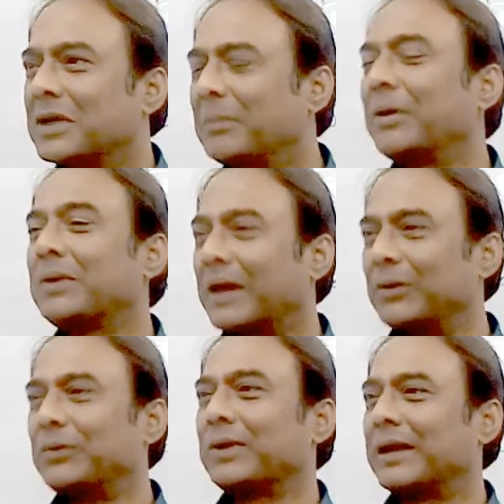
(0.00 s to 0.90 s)
about
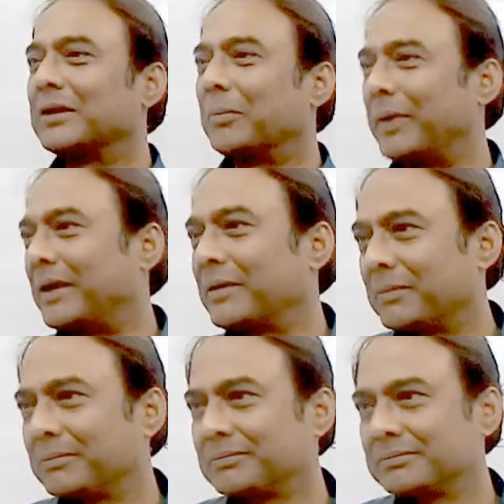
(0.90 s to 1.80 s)
how to care the pet,
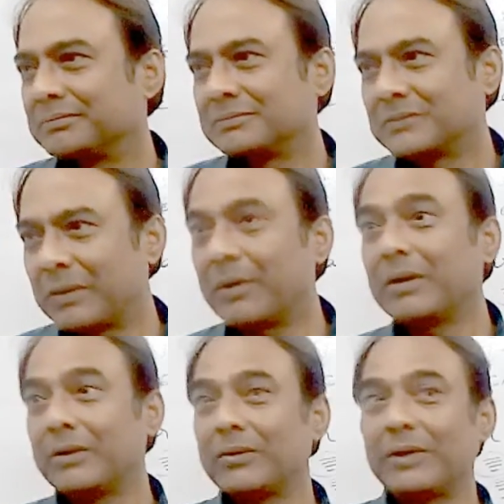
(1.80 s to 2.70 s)
about
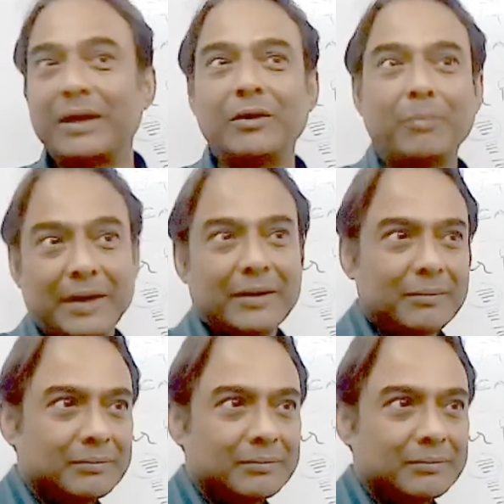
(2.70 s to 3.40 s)
how to care your pet.